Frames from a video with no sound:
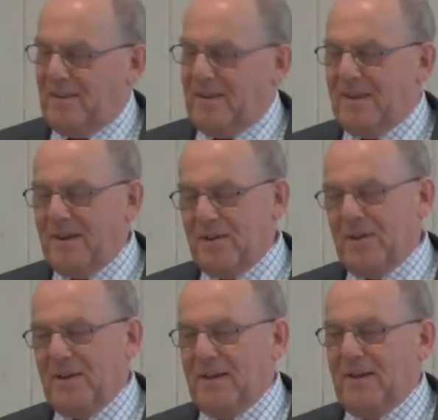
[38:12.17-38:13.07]

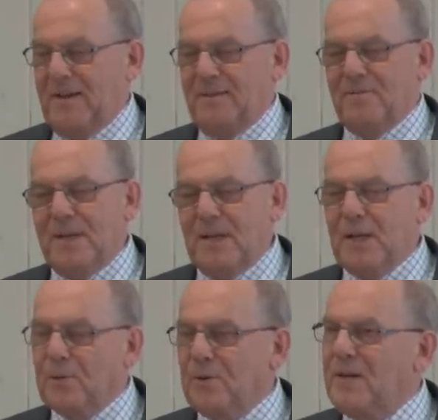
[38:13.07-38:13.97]
it
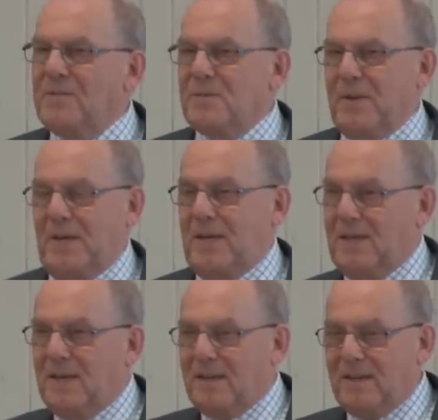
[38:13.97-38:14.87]
really grieves
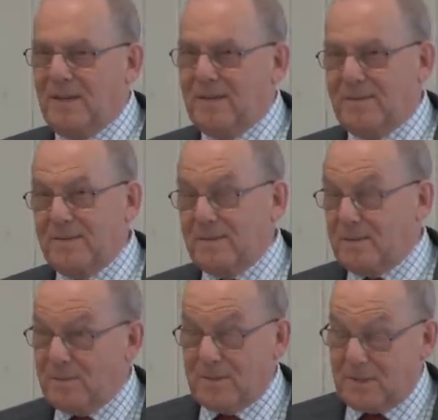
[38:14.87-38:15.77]
me
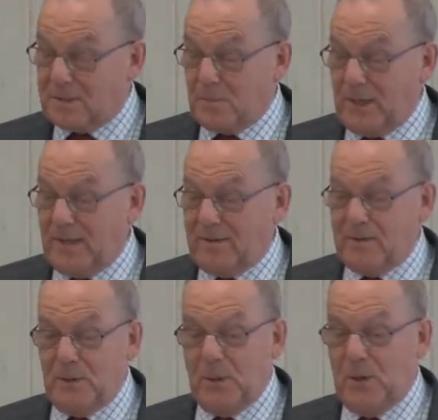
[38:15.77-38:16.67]
to speak
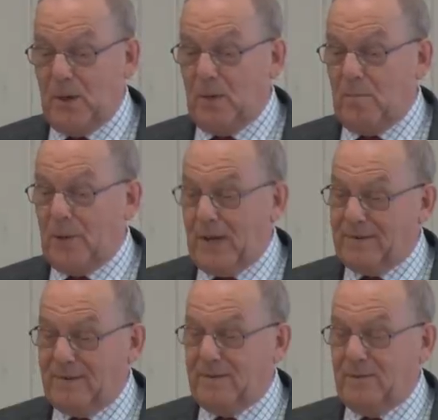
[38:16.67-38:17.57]
to
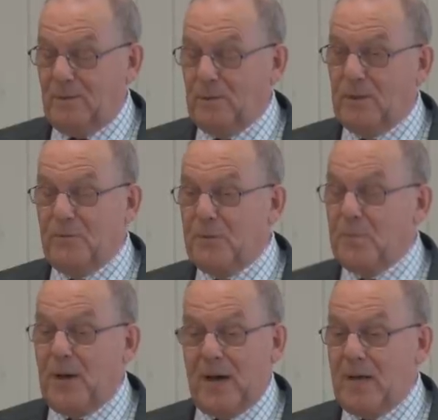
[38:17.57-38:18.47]
pastors who love the
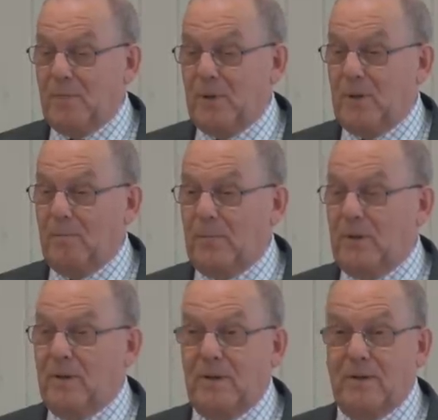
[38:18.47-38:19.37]
Bible
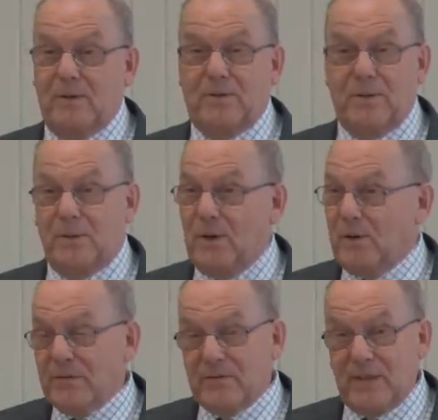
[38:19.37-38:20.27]
but do
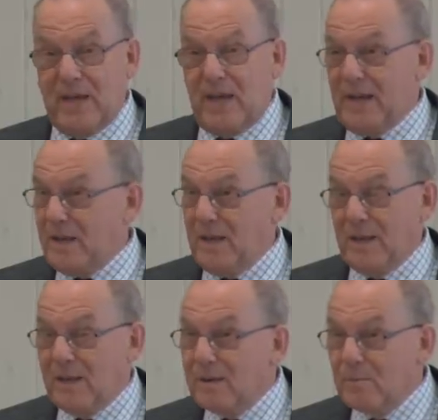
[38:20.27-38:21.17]
not see
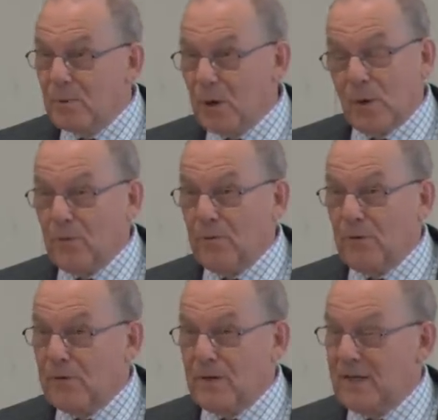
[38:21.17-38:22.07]
any role
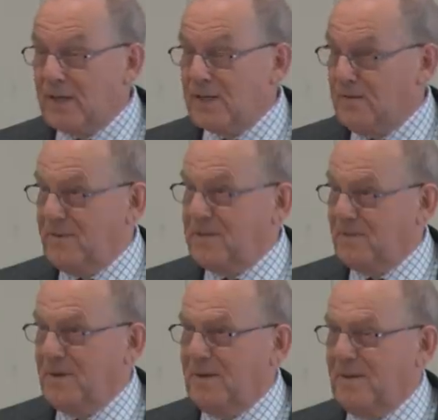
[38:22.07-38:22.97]
for the nation of
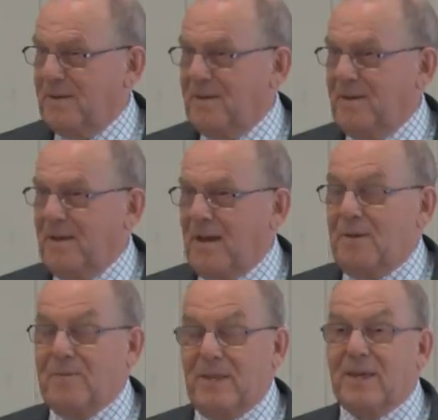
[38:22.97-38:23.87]
Israel.
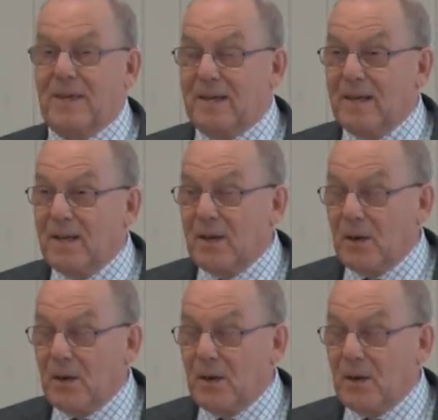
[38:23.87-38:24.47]
I'm thinking,